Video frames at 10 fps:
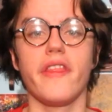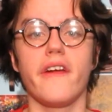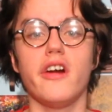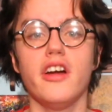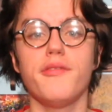
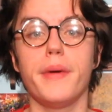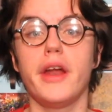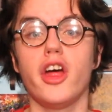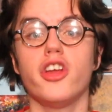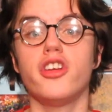There have
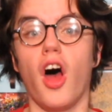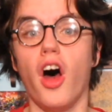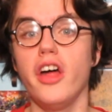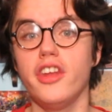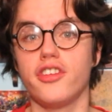been
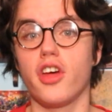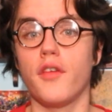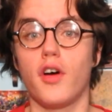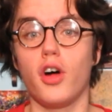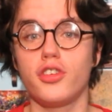tons
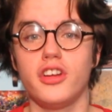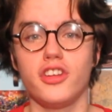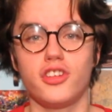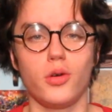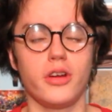of
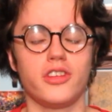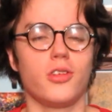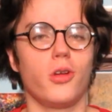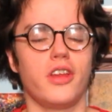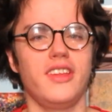alternate stories
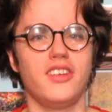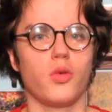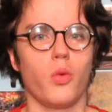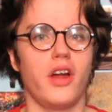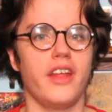told in
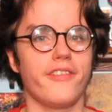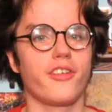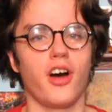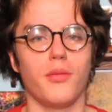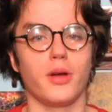these What
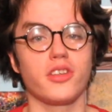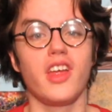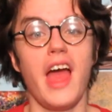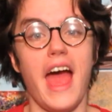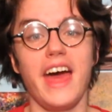If
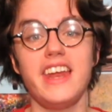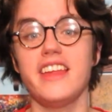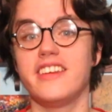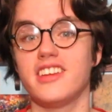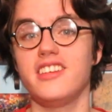comics,
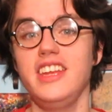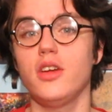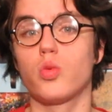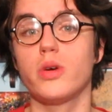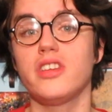and
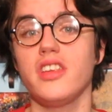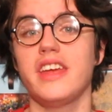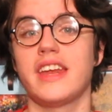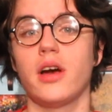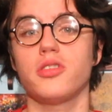Disney
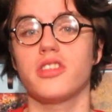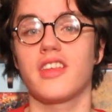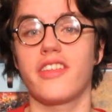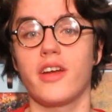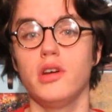recently
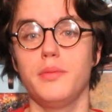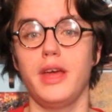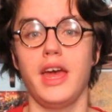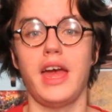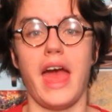announced that there would
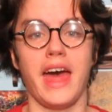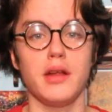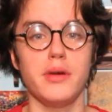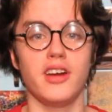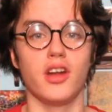be an
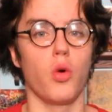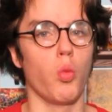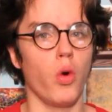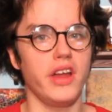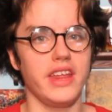
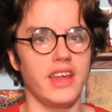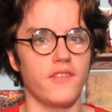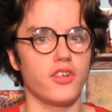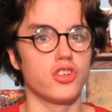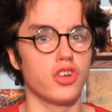animated What
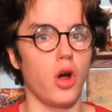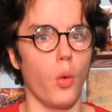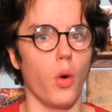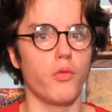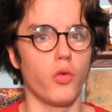If
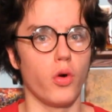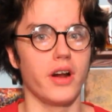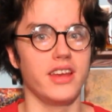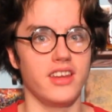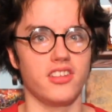show
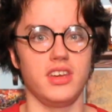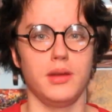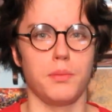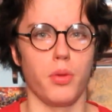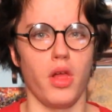for Disney+.